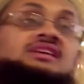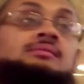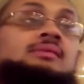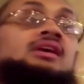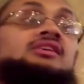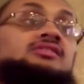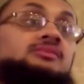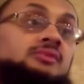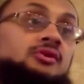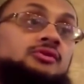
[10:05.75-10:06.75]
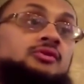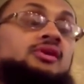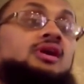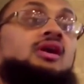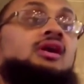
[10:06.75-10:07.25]
command from God or
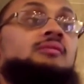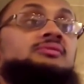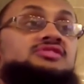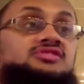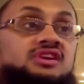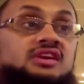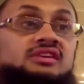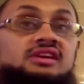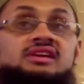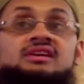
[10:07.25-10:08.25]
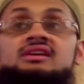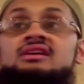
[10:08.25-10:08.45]
an arbitrary